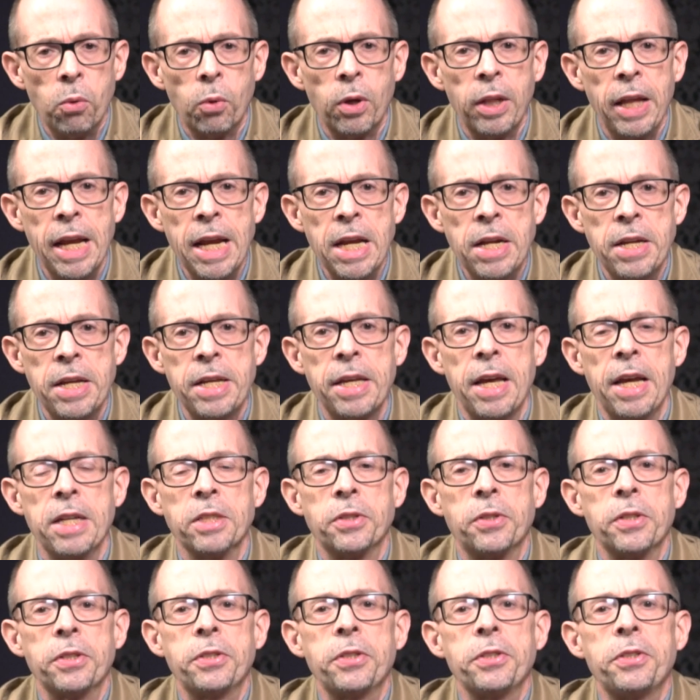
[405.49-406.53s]
Orlandi
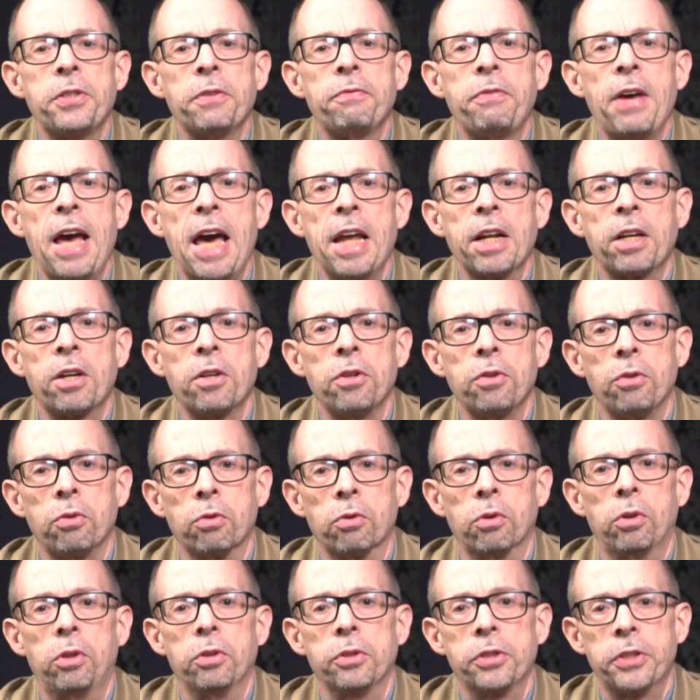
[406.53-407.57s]
case. This is the Vatican
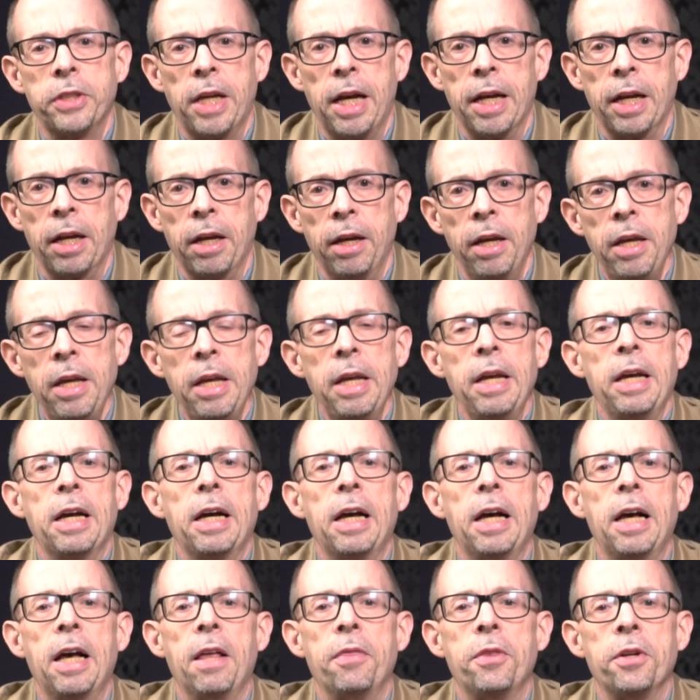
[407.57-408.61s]
girls saga.
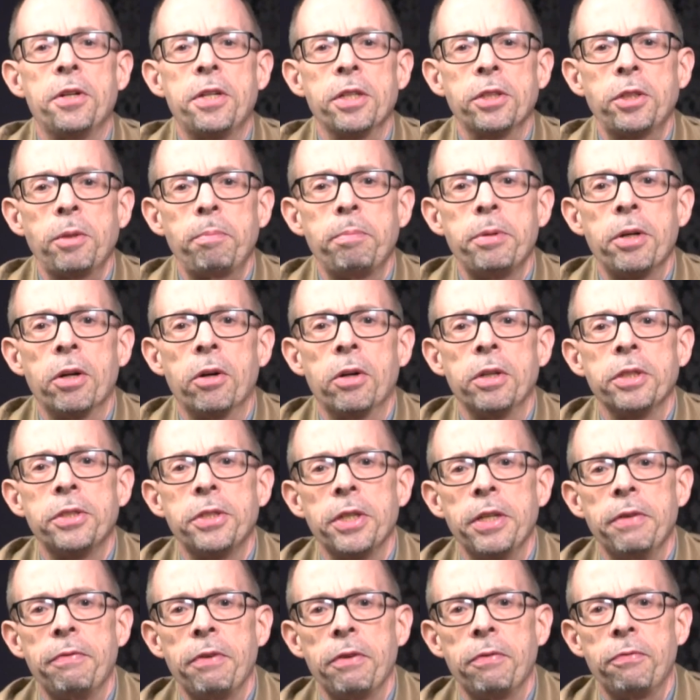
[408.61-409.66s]
The disappearance
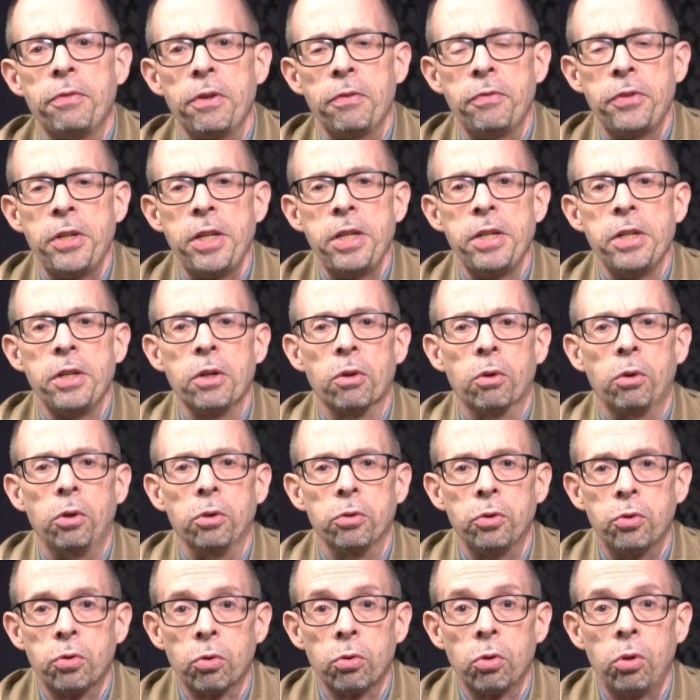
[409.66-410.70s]
of a 15 year
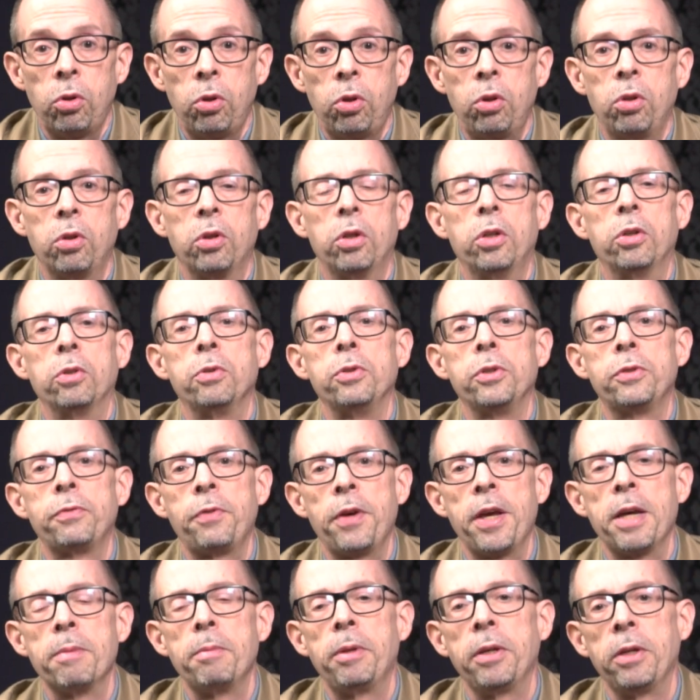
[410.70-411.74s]
old girl whose
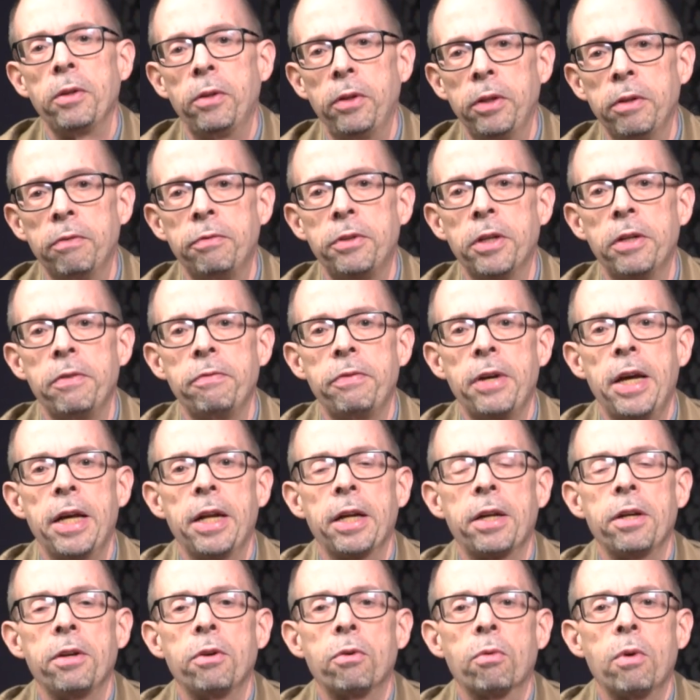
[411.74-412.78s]
family lived on
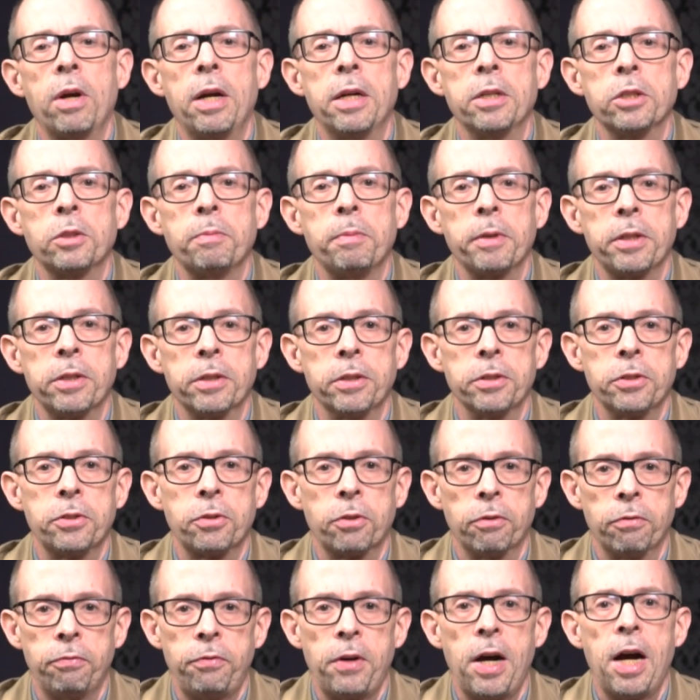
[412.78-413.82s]
Vatican grounds because
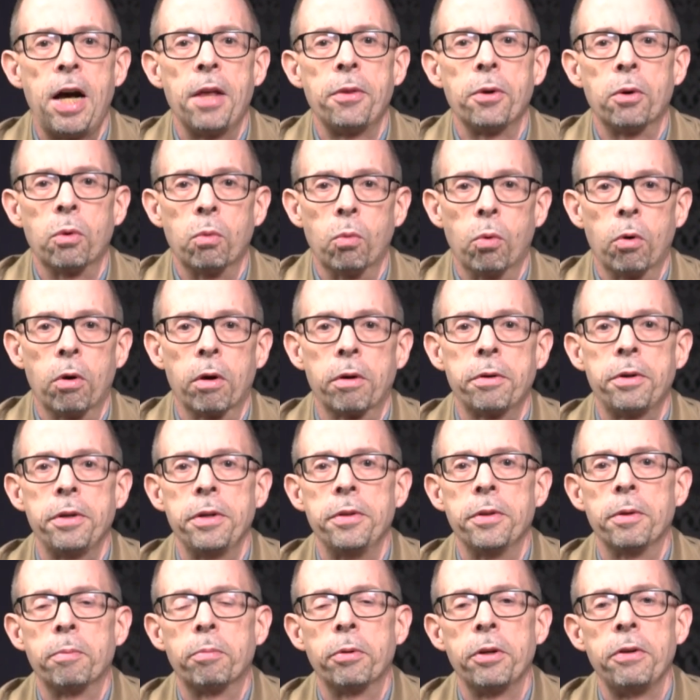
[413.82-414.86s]
her father worked
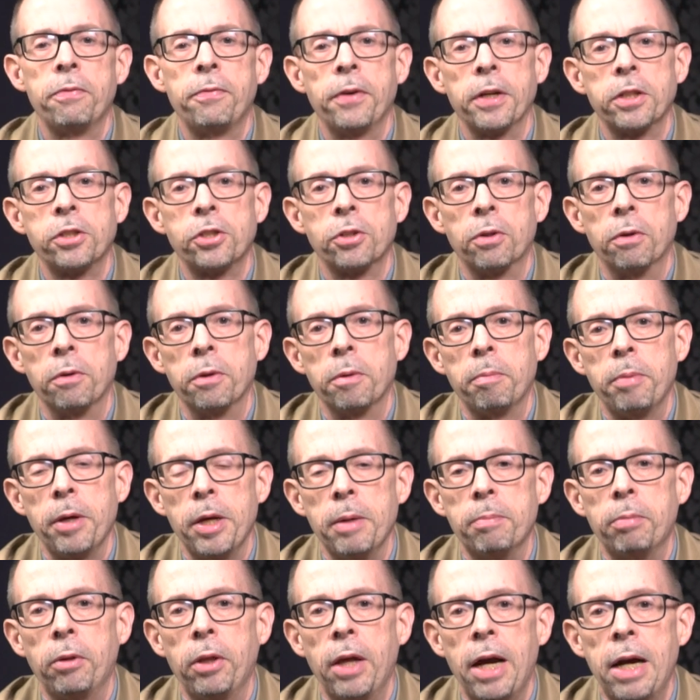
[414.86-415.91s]
in the prefecture of the
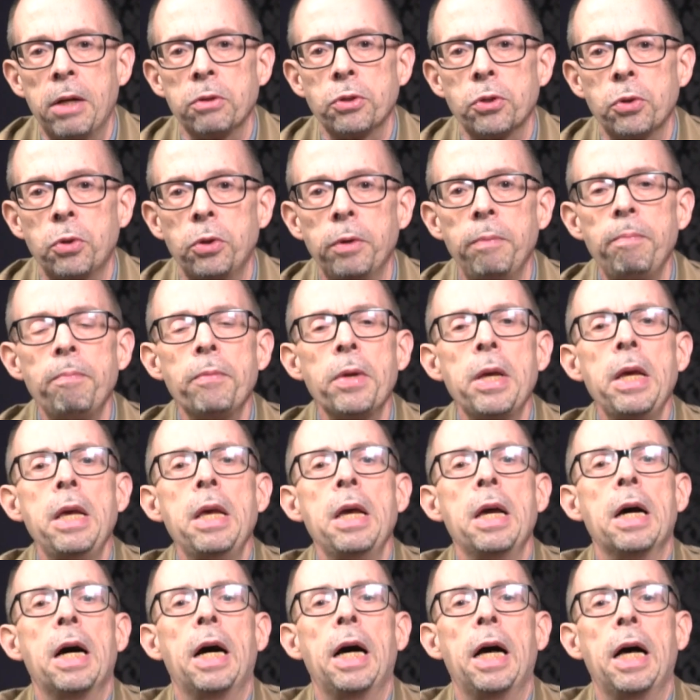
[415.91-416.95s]
papal household
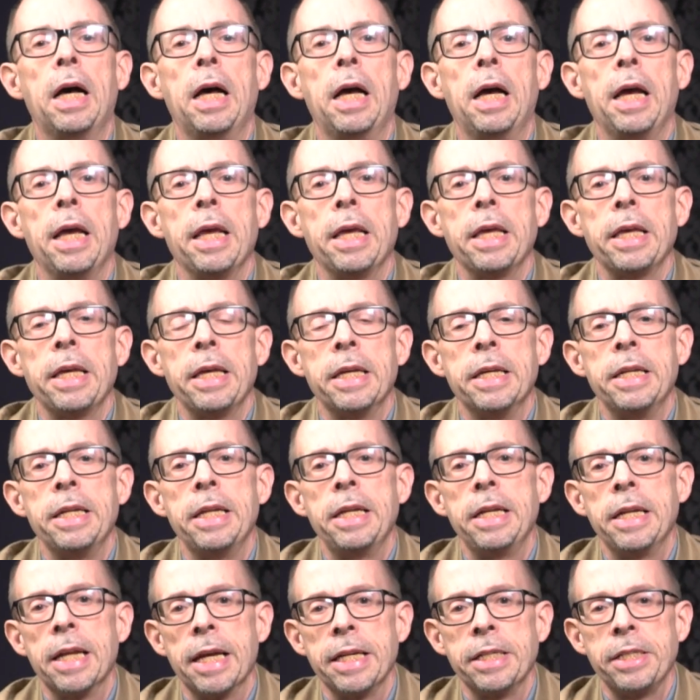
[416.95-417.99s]
in
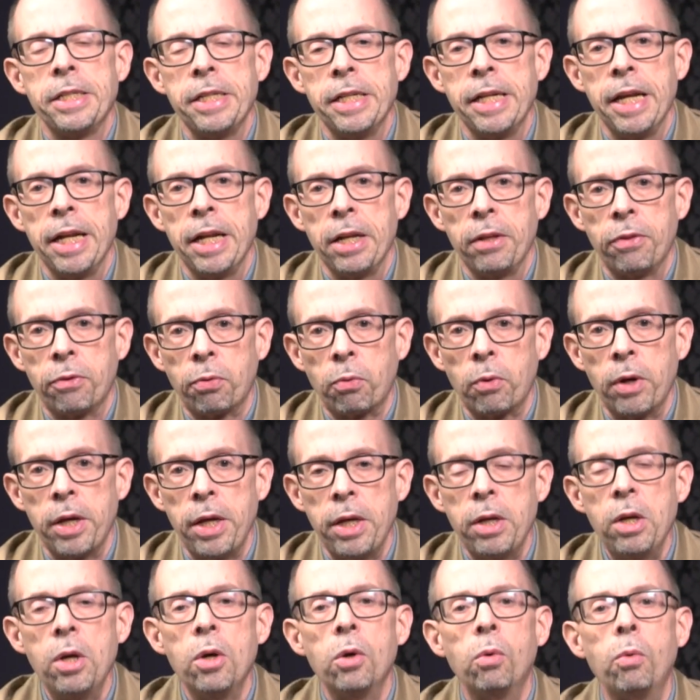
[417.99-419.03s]

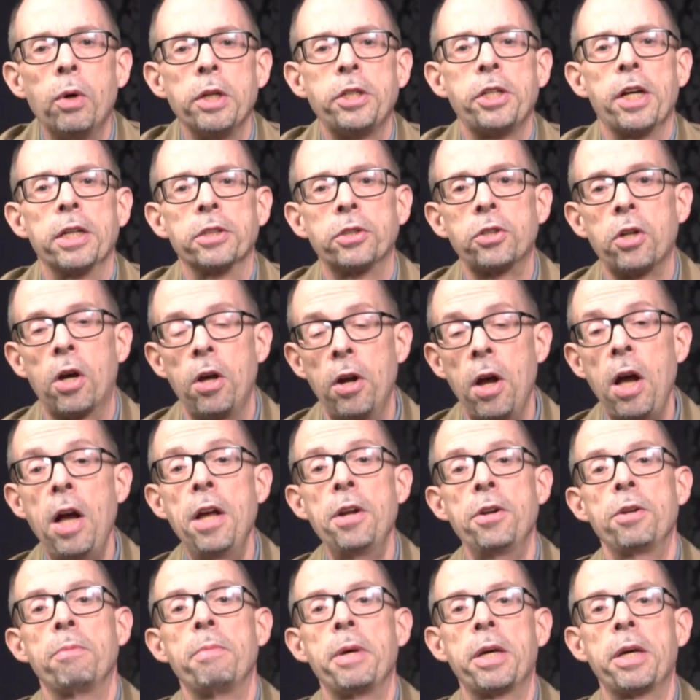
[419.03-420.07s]
1983, which has gone on to